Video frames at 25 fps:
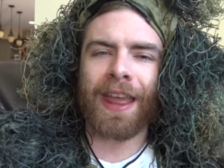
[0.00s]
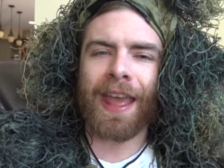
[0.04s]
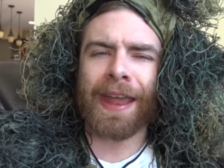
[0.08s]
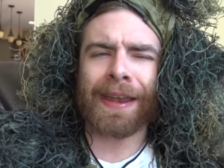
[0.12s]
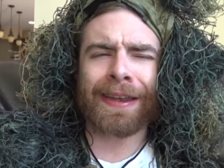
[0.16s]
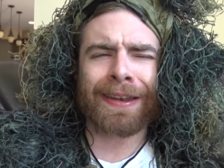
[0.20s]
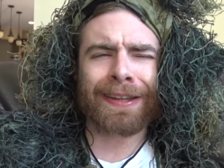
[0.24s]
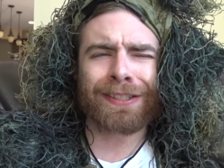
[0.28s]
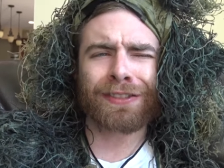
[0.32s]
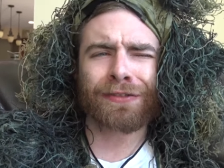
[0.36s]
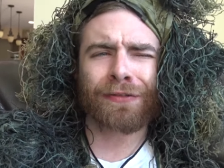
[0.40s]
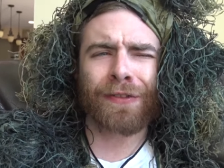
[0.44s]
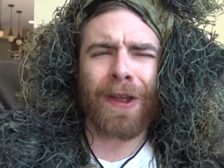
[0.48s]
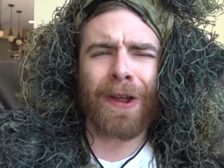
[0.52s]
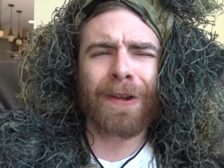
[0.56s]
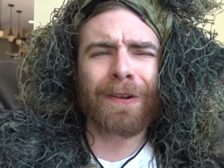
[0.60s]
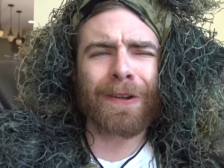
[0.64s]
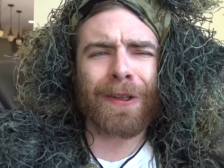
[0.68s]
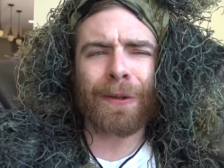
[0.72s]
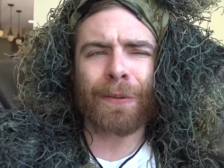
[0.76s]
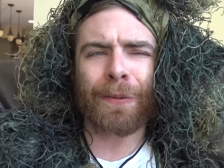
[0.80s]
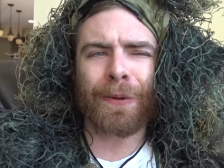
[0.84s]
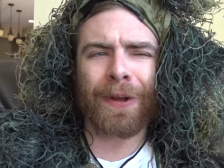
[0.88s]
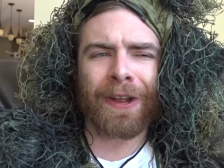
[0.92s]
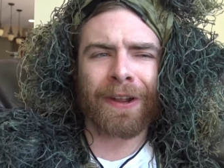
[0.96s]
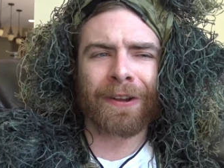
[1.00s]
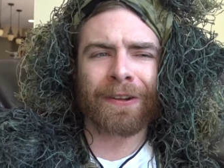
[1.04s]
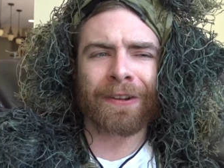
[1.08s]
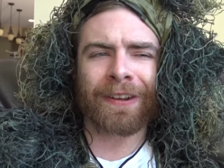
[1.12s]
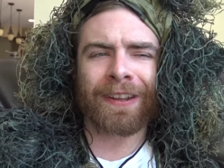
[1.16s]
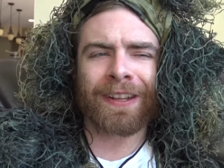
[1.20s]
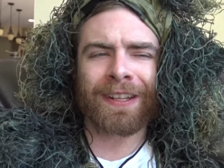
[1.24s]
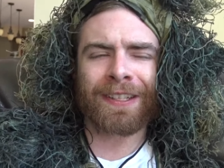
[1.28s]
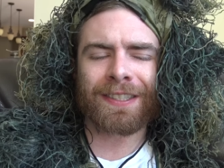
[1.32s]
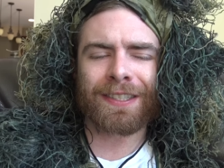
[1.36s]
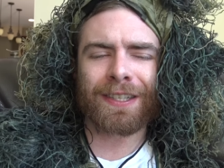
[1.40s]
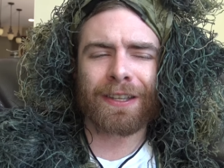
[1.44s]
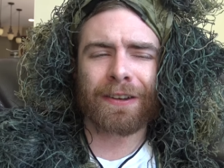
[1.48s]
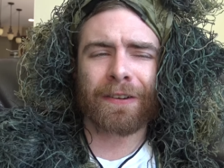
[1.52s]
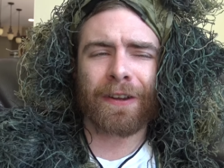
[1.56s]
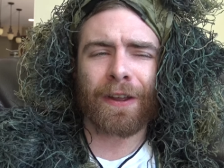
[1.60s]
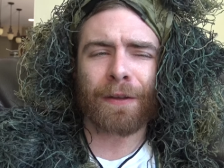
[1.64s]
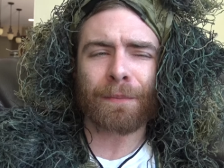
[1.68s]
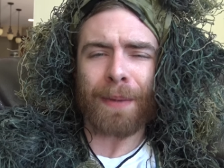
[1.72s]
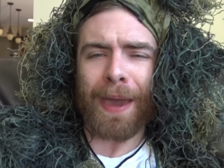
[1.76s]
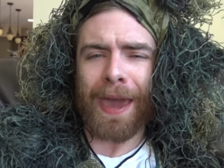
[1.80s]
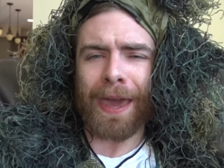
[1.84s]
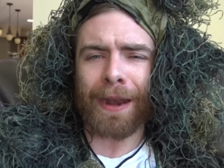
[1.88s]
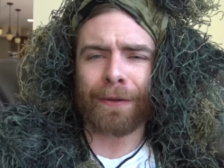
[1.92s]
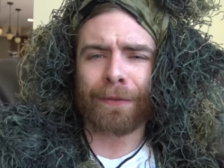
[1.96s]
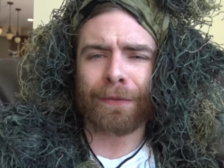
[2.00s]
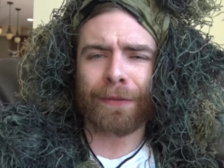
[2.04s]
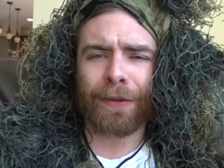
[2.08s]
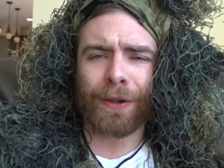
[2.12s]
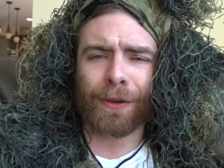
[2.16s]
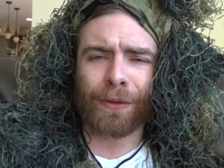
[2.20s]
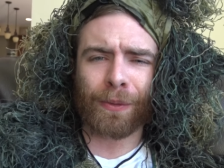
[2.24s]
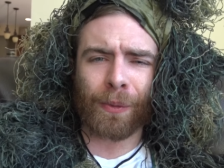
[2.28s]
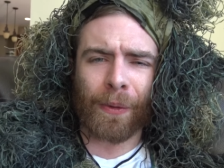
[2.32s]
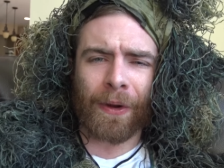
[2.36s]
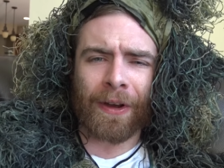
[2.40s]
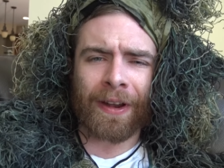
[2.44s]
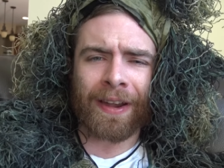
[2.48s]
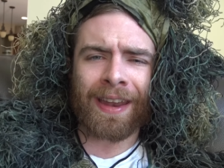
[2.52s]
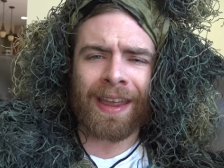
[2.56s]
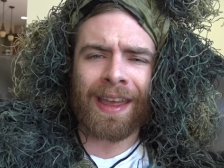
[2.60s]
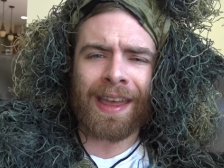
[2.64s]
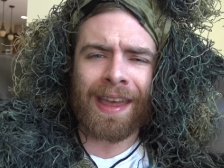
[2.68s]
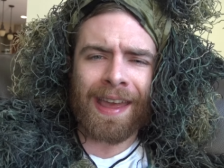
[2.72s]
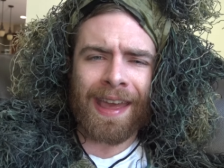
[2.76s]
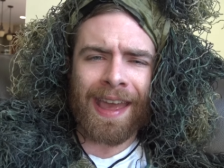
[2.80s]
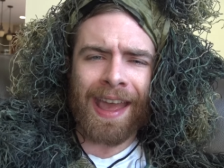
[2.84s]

and it's very weird considering Battlefield 1